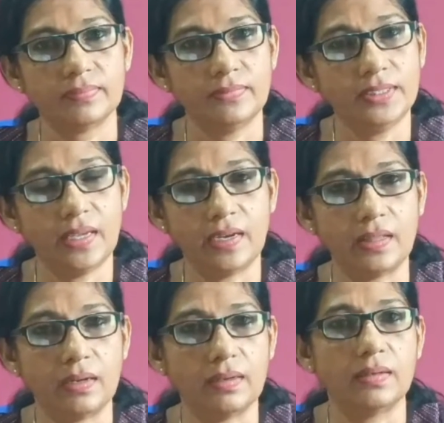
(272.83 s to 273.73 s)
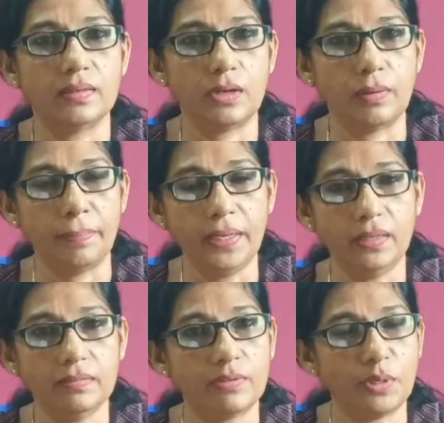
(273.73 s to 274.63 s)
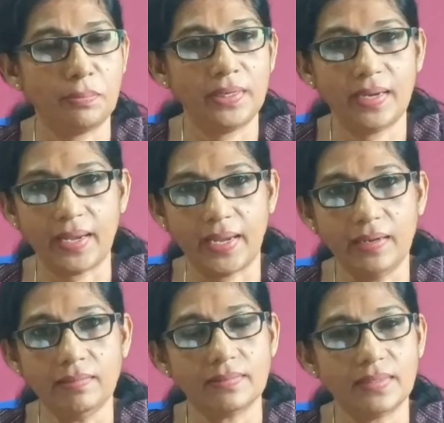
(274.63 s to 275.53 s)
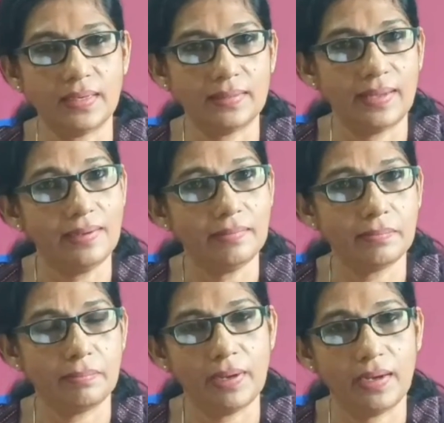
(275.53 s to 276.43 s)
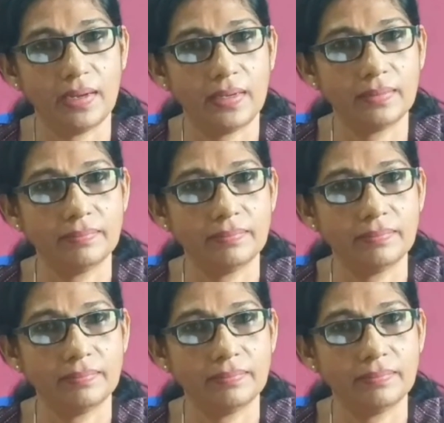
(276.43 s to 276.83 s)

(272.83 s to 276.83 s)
With another topic, we will meet again. Till then, bye.